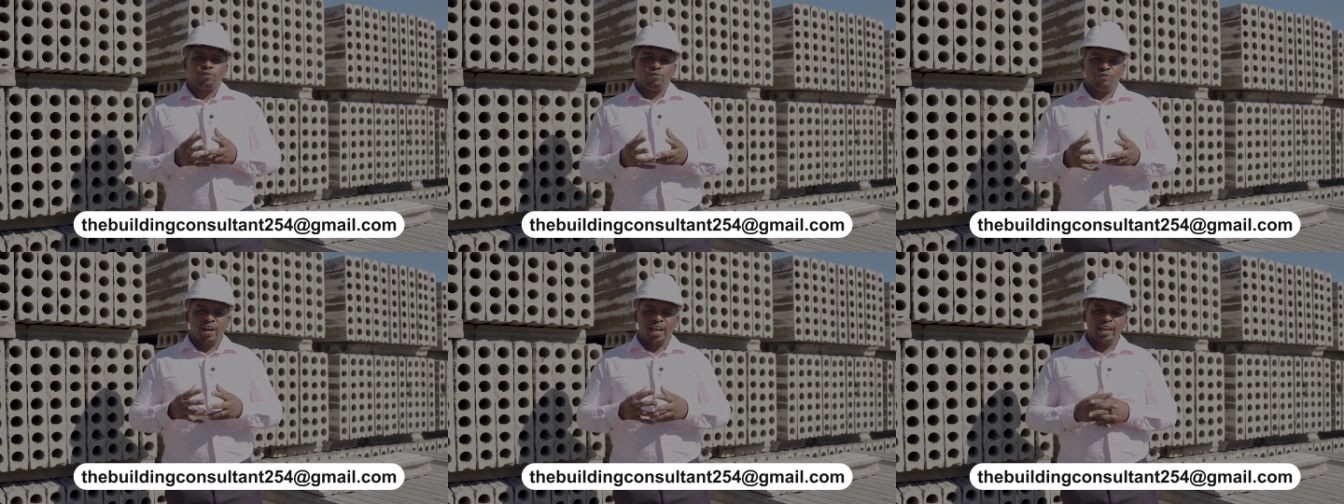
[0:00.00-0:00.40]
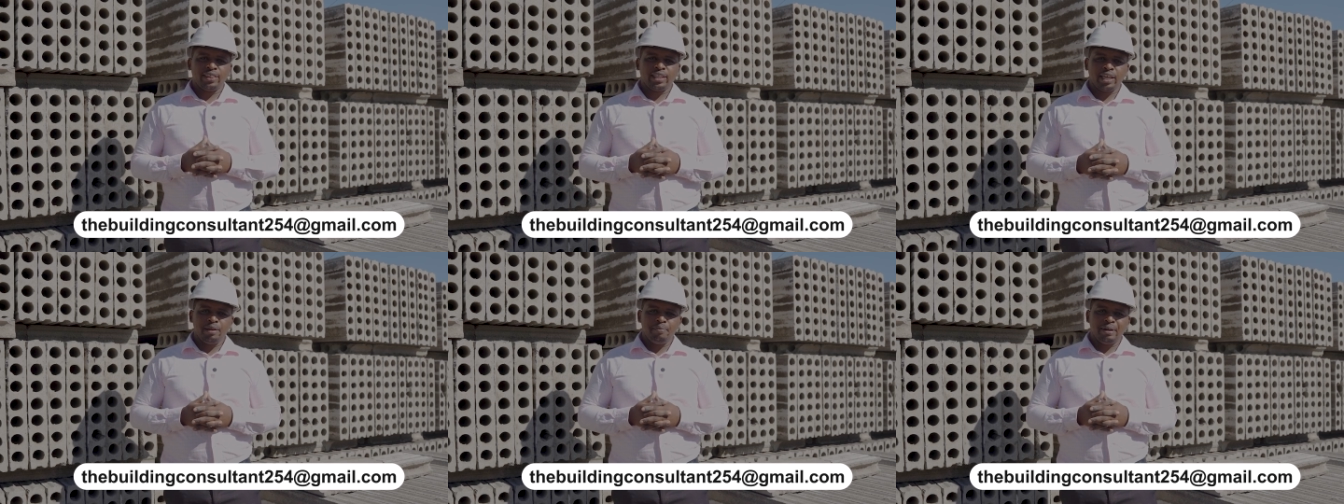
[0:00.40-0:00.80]
via
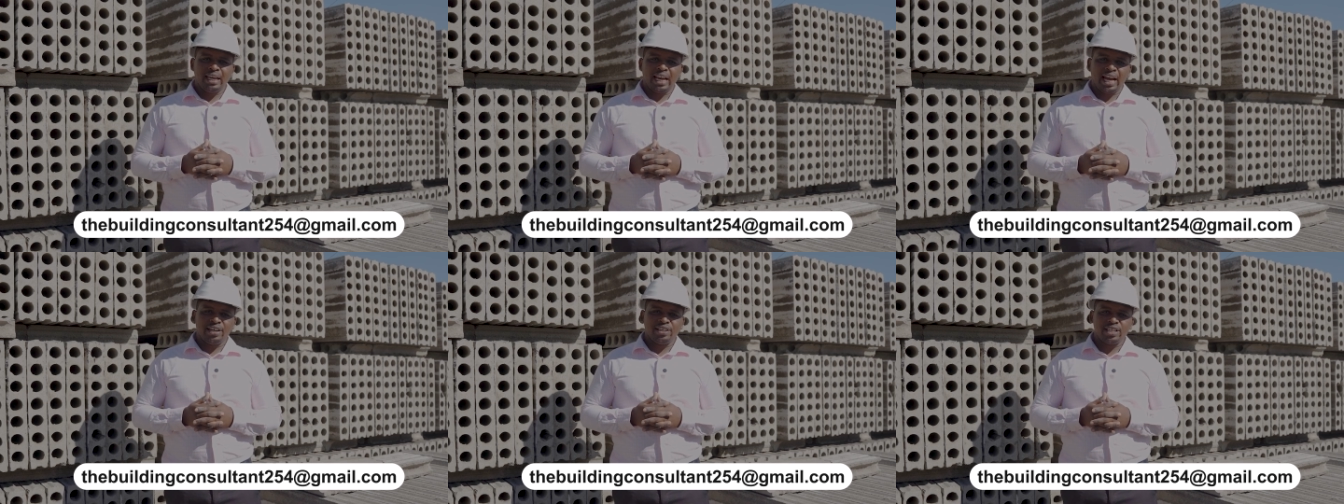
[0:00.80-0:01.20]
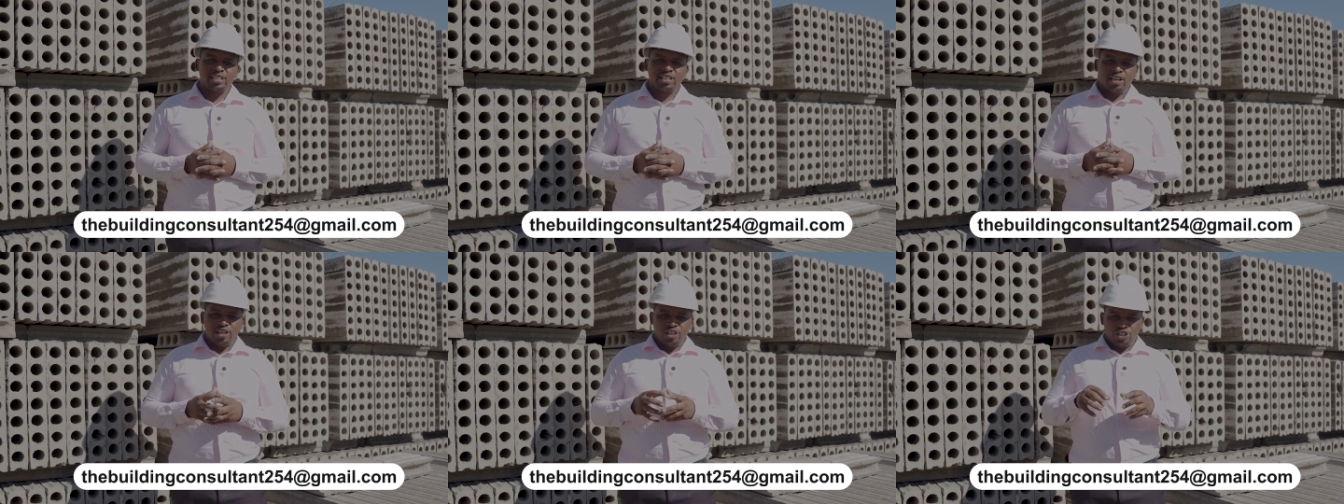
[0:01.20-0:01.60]
the email
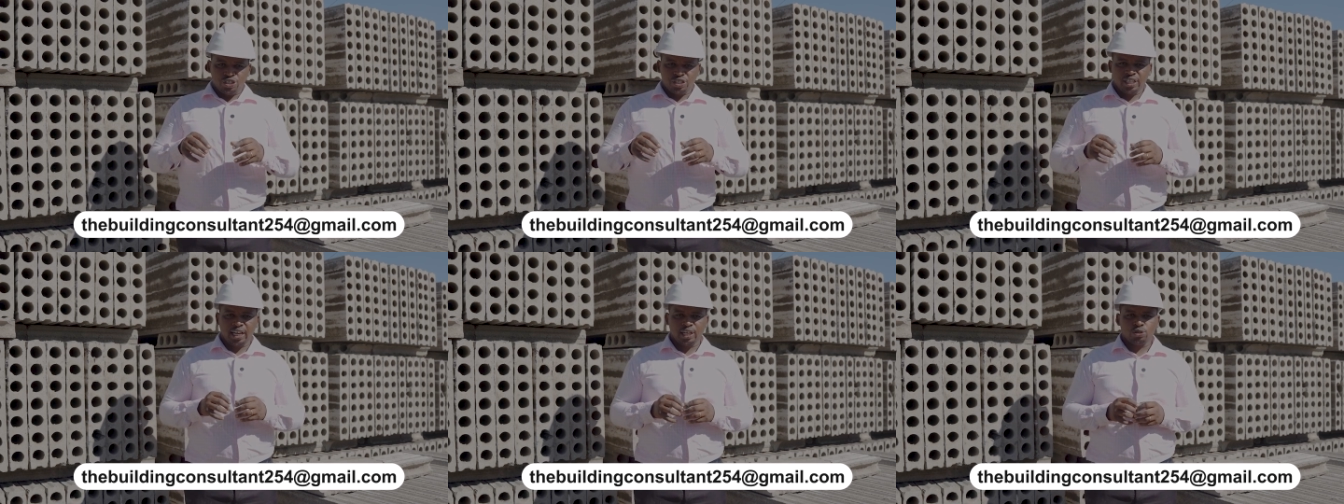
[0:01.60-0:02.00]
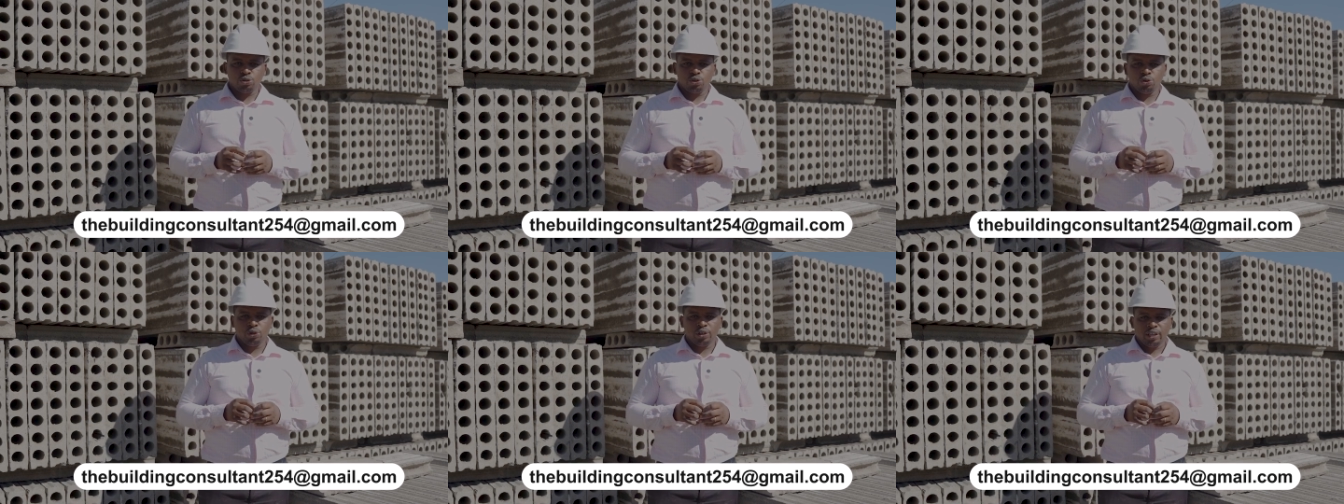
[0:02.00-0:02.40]
address shared
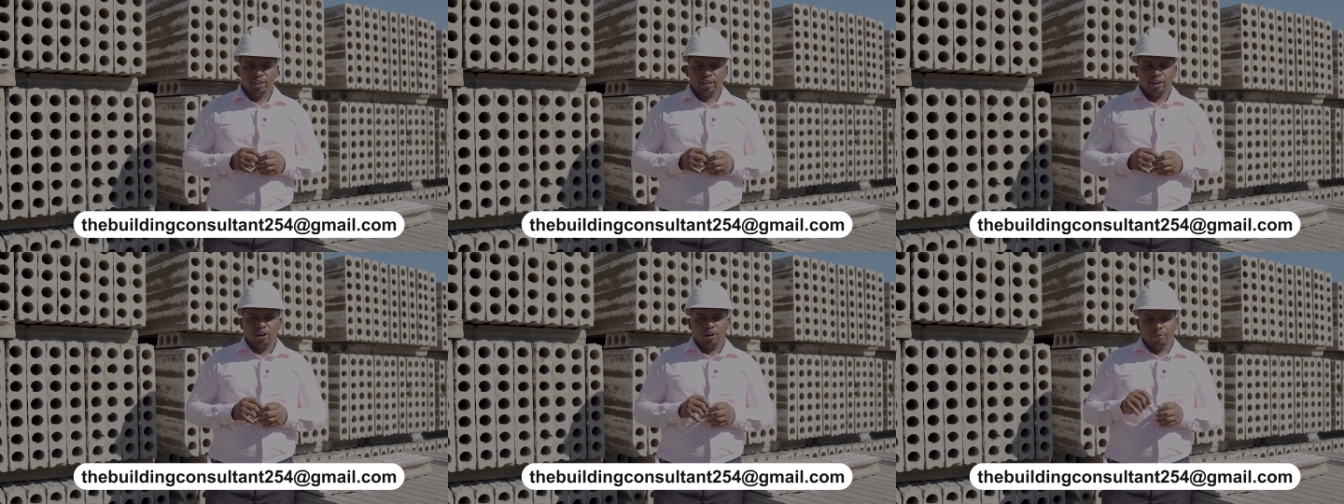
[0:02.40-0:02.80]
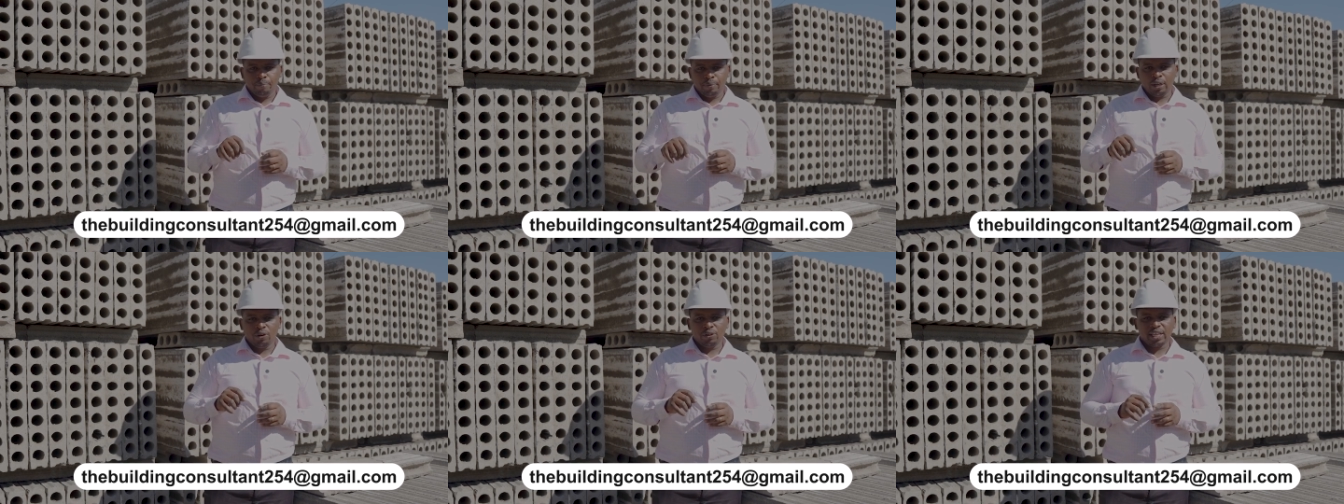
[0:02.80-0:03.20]
to you
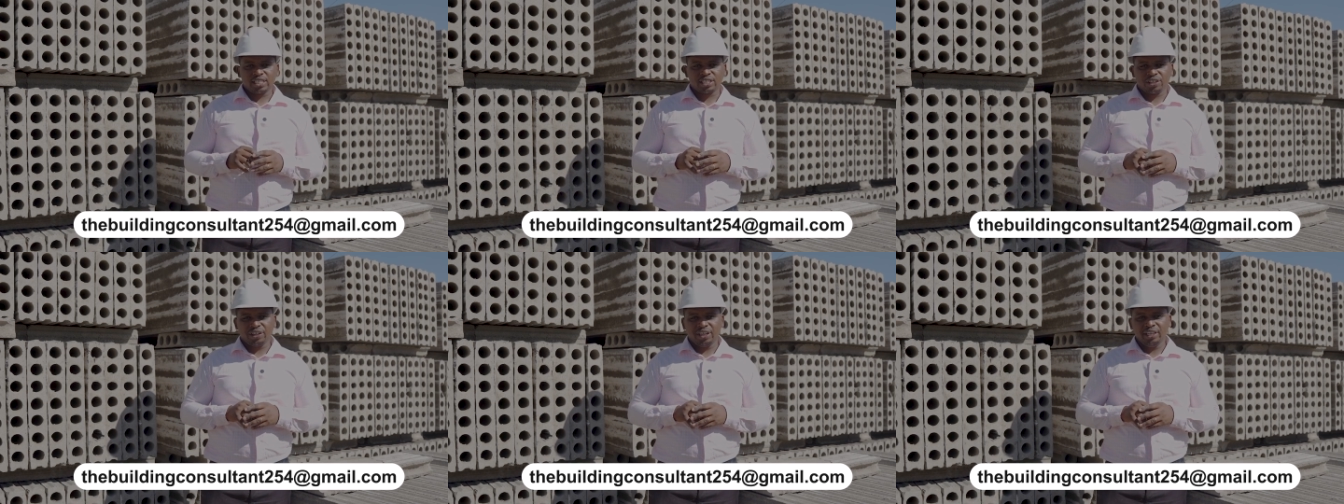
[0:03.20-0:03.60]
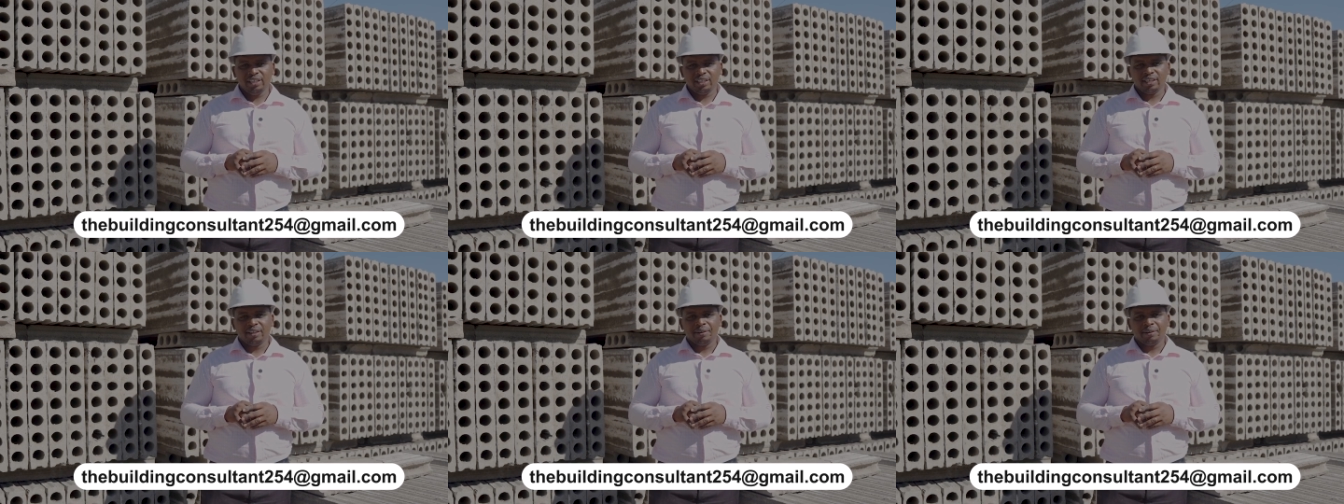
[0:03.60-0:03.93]
below the screen.